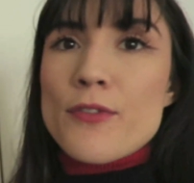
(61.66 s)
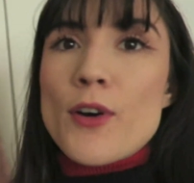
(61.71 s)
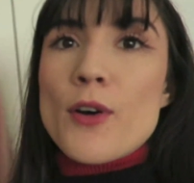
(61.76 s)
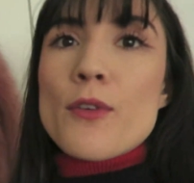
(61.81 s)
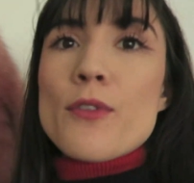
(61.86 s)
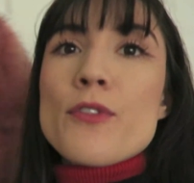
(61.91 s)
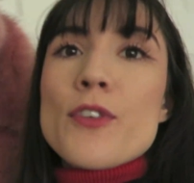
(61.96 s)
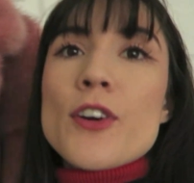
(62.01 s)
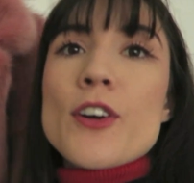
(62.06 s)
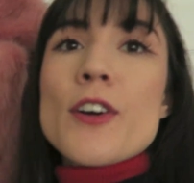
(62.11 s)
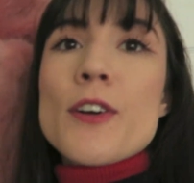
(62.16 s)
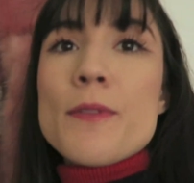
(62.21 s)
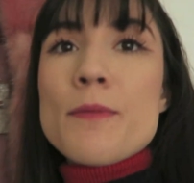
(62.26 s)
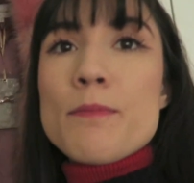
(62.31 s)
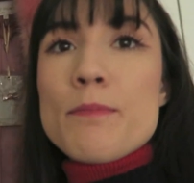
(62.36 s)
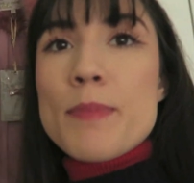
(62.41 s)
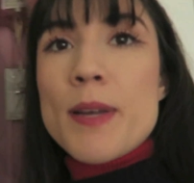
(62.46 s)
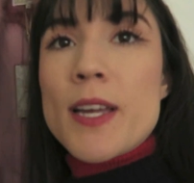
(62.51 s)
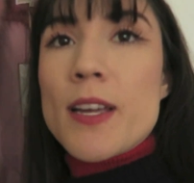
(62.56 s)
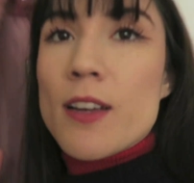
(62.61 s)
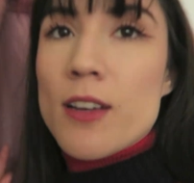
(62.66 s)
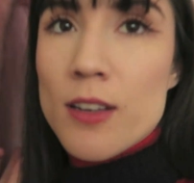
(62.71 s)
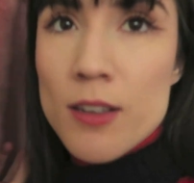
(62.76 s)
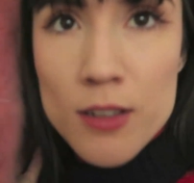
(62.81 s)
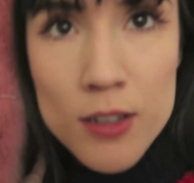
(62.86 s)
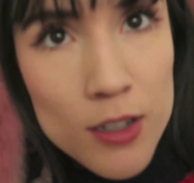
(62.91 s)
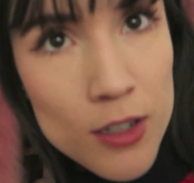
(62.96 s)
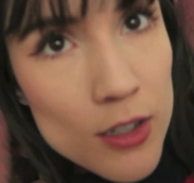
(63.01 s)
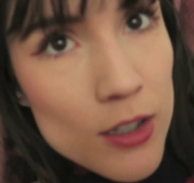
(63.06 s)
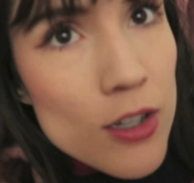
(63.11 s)
faux fur pink
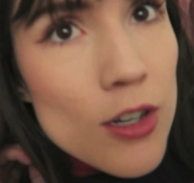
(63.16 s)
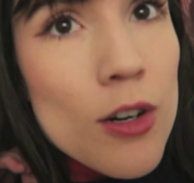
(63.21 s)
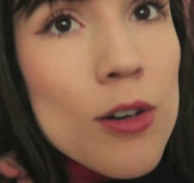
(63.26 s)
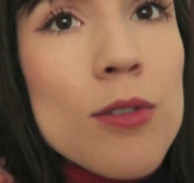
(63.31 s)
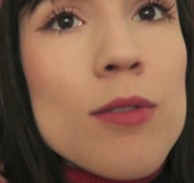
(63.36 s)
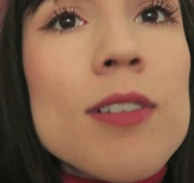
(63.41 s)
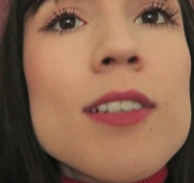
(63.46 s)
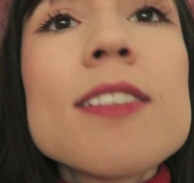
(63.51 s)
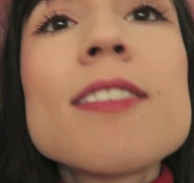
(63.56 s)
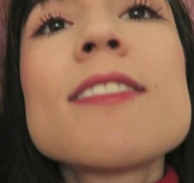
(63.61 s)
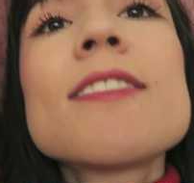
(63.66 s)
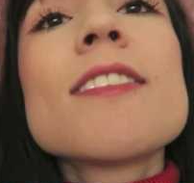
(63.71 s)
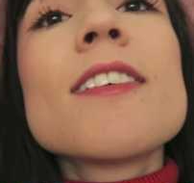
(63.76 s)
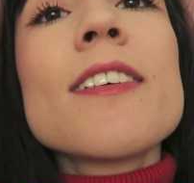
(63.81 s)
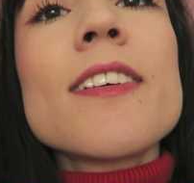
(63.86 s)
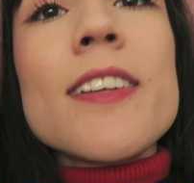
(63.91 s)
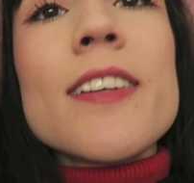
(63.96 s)
coat is still